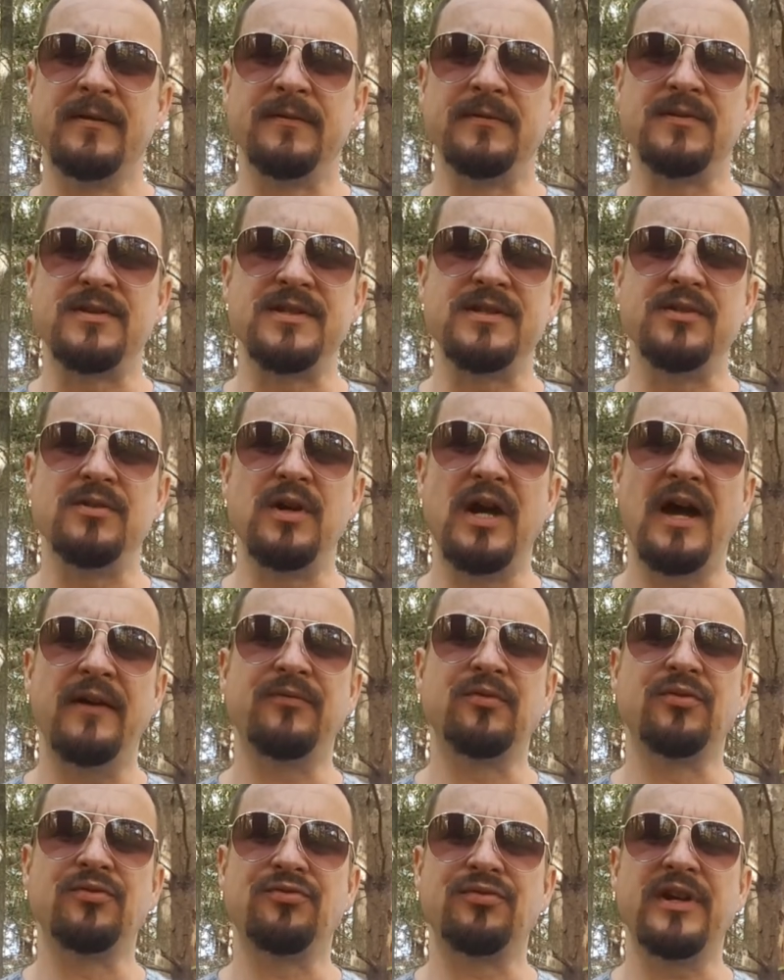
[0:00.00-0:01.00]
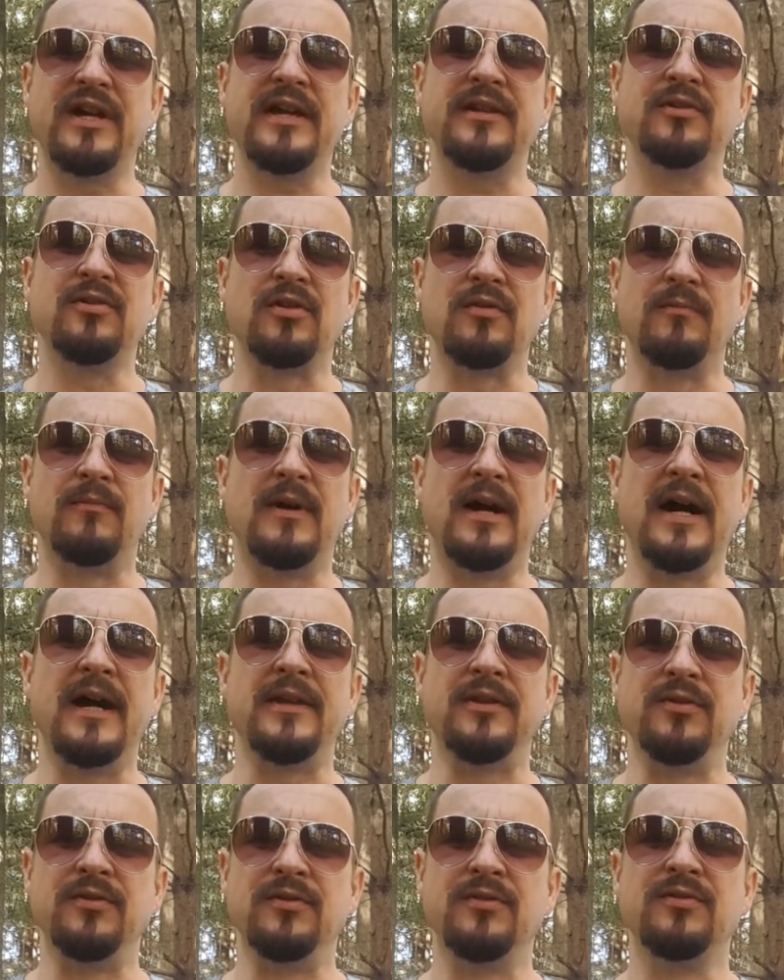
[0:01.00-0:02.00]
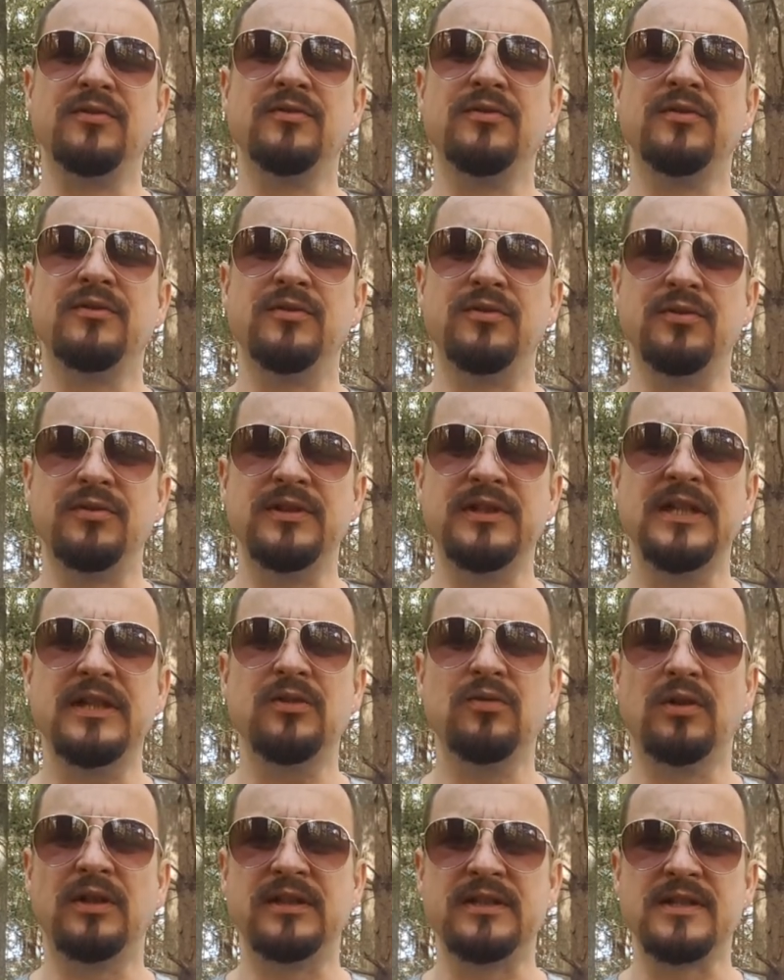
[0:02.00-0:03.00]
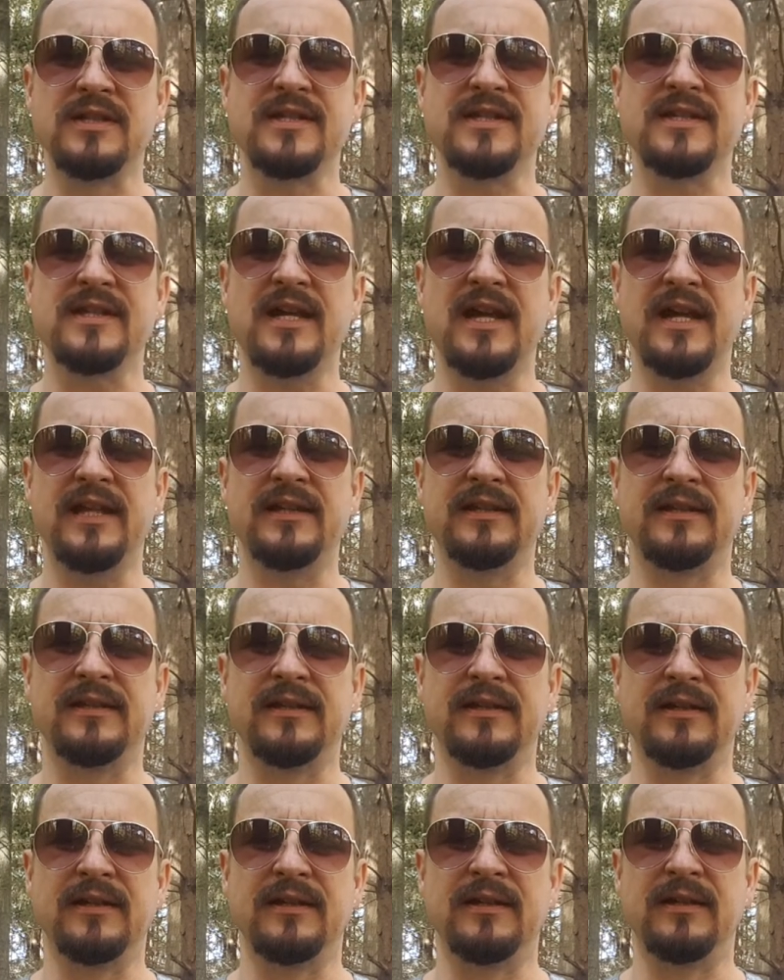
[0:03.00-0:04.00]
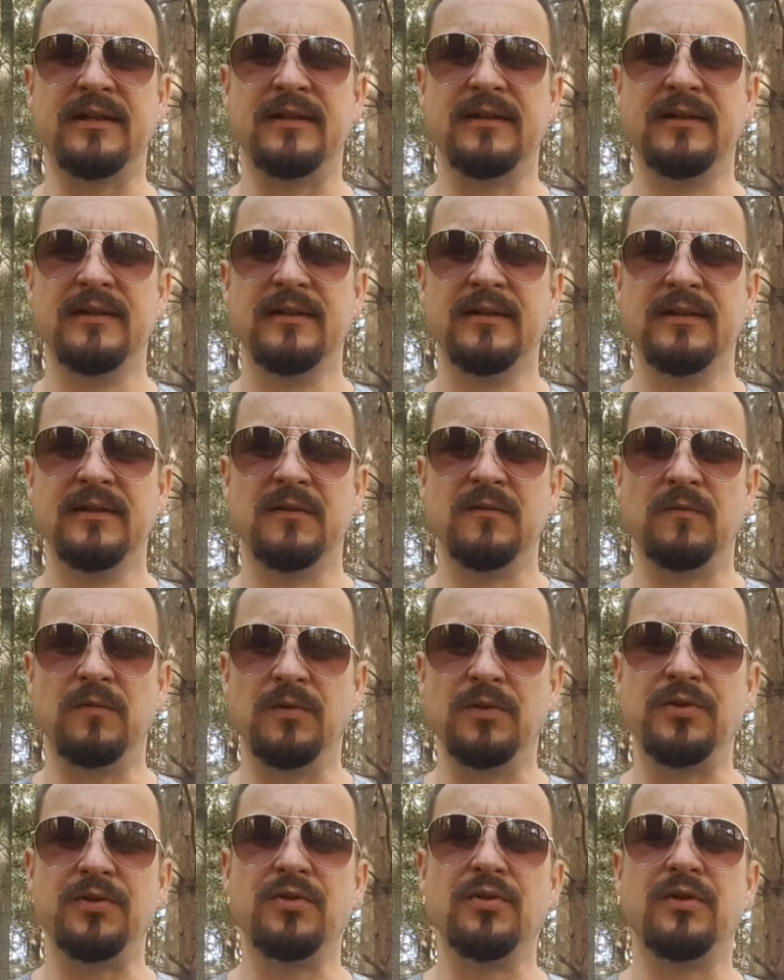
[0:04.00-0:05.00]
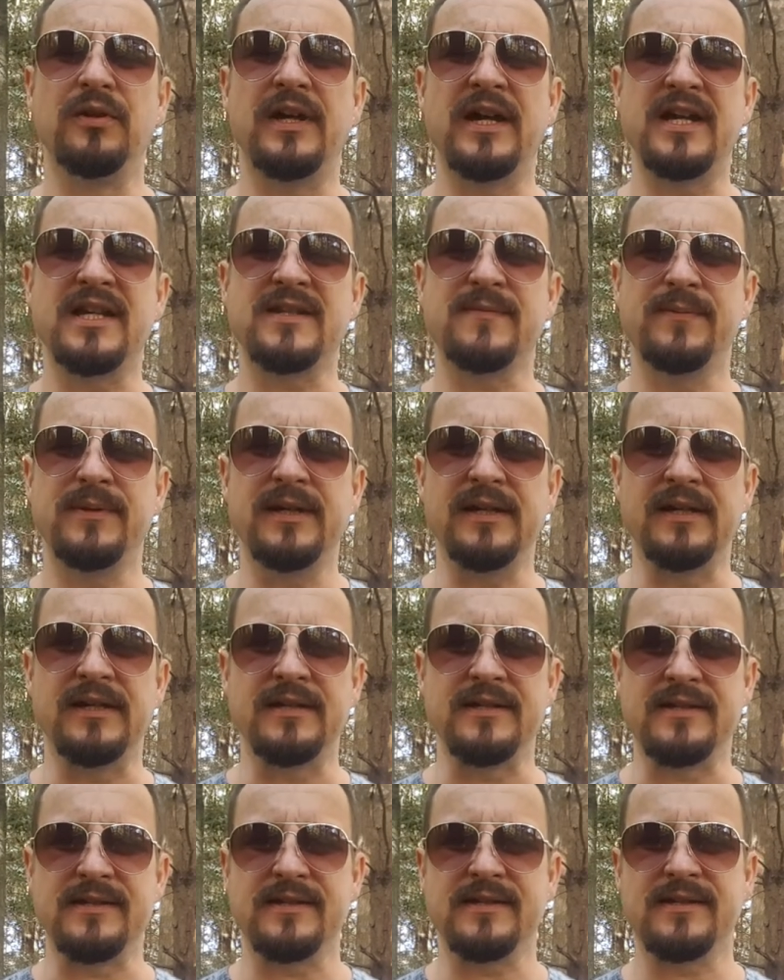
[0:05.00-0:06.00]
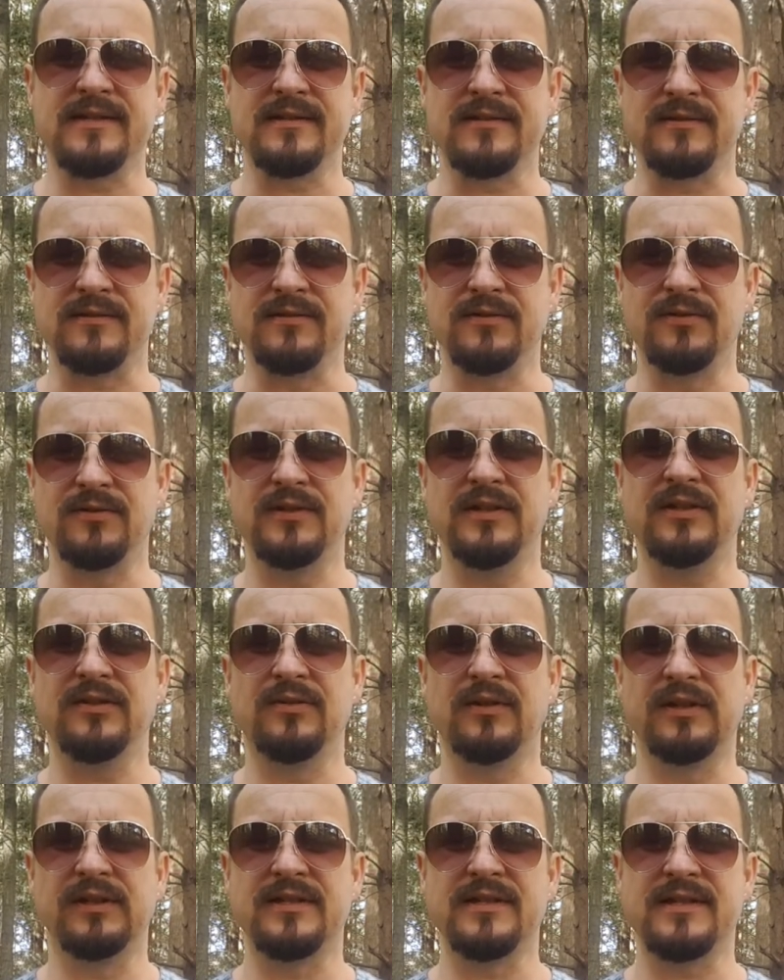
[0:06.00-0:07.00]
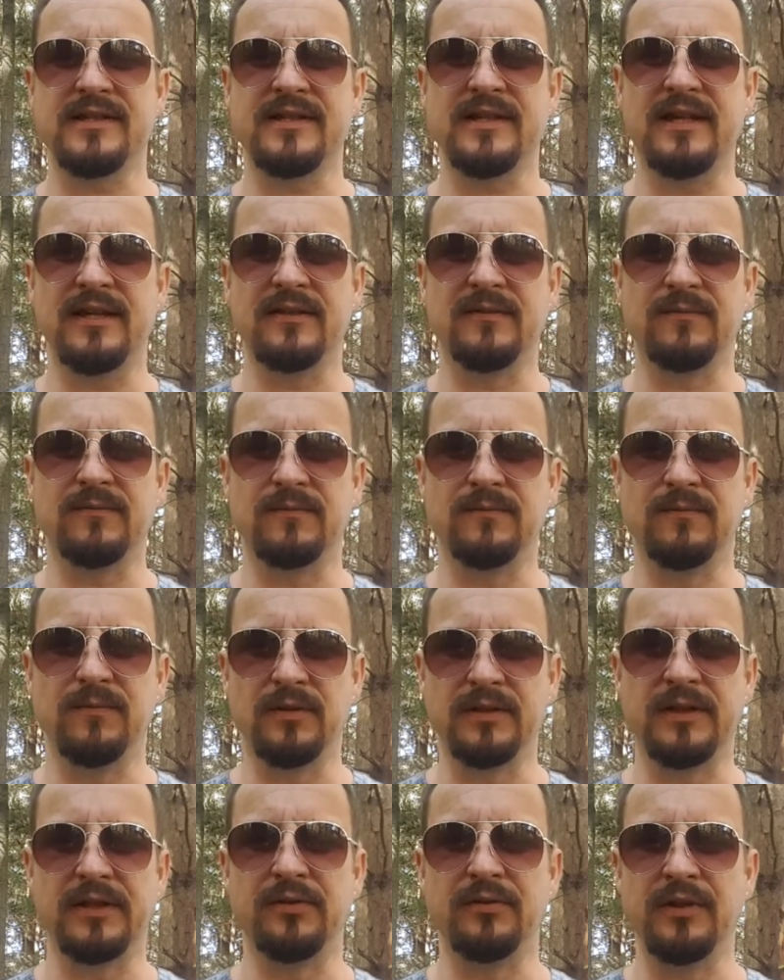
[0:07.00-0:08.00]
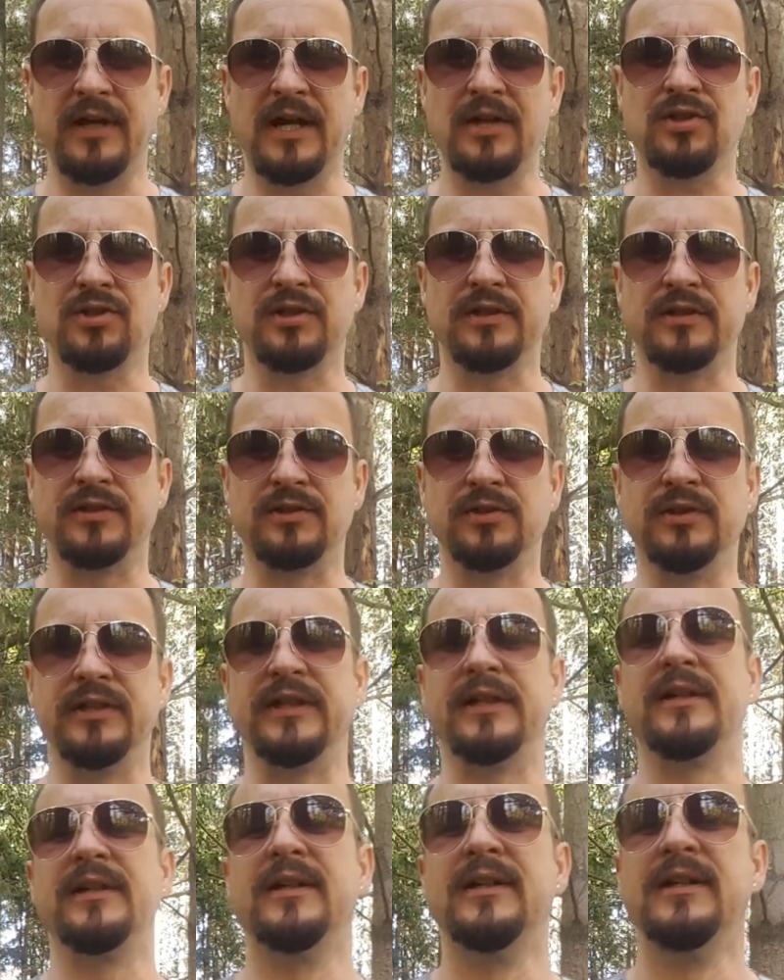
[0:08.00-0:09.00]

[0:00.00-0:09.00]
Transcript: you see you have to train your mind you you need to understand uh, what you're gonna experience you need to understand what are you actually doing